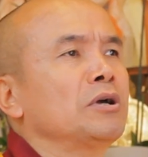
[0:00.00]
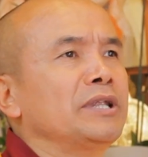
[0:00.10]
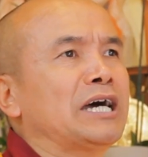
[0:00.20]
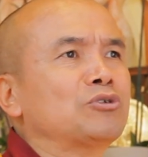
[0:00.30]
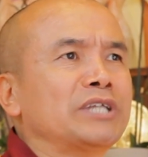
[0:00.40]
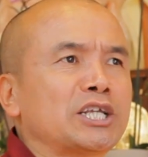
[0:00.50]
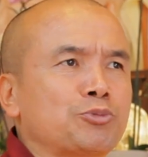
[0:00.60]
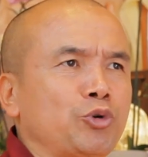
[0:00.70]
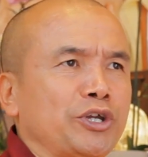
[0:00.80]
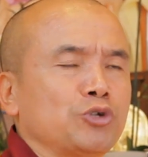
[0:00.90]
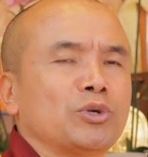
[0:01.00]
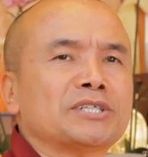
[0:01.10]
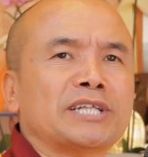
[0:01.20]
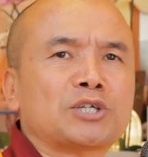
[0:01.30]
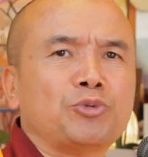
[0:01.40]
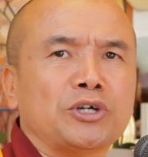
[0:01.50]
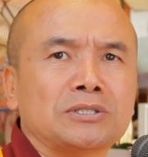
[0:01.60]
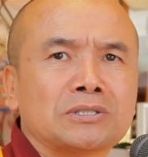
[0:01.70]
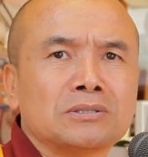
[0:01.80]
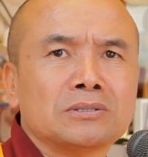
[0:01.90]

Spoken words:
Now the next point. What is the next point?